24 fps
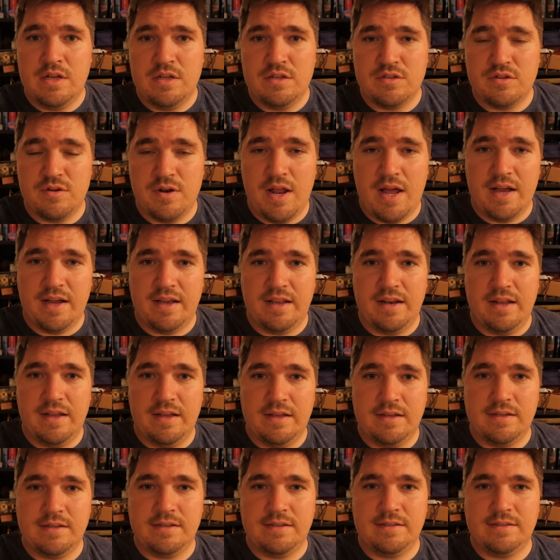not gonna
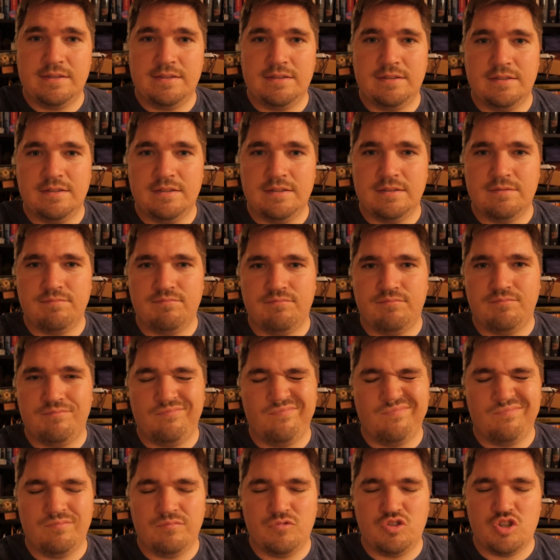
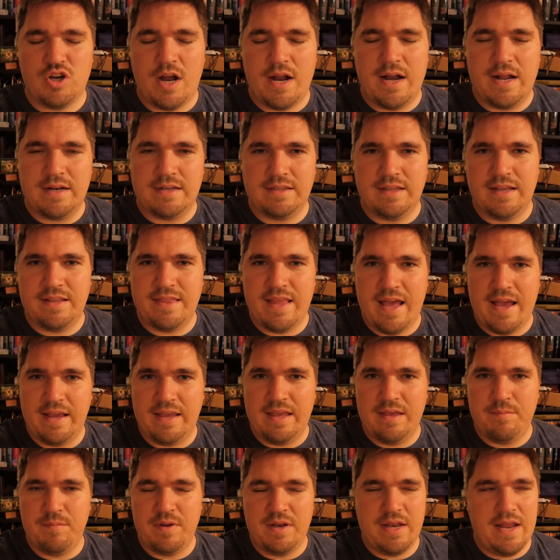try not to let that
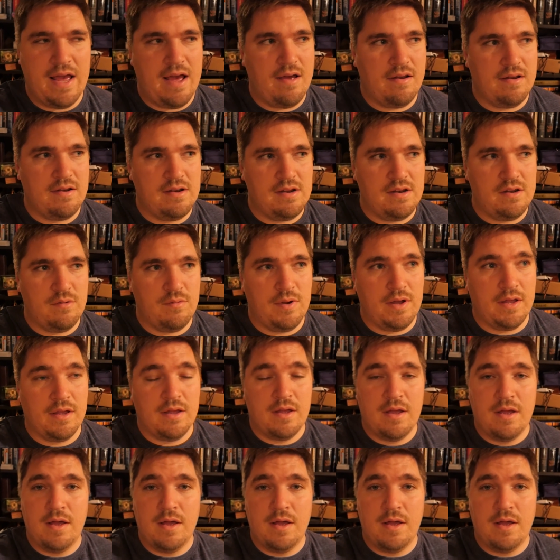get me down in any way.